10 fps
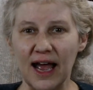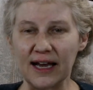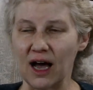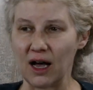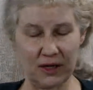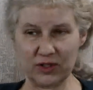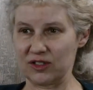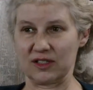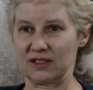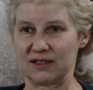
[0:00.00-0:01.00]
And I
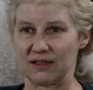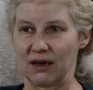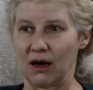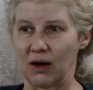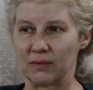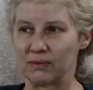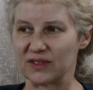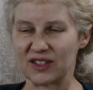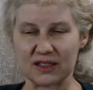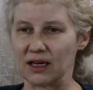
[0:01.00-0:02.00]
was just
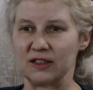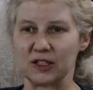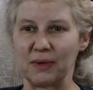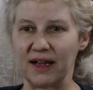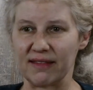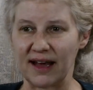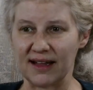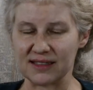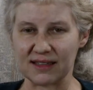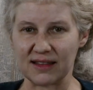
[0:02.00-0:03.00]
stunned by
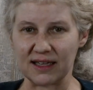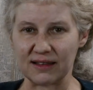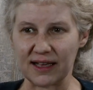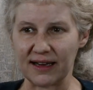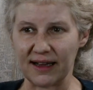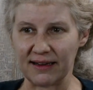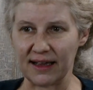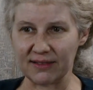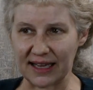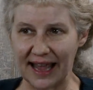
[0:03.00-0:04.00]
that, to think that
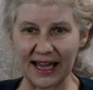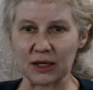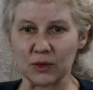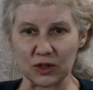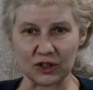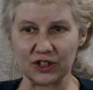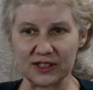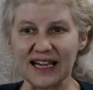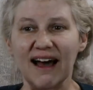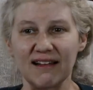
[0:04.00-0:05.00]
the animal
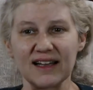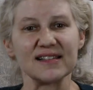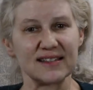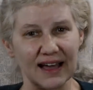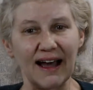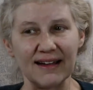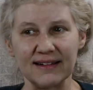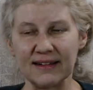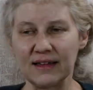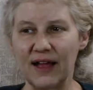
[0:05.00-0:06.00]
could tell us that.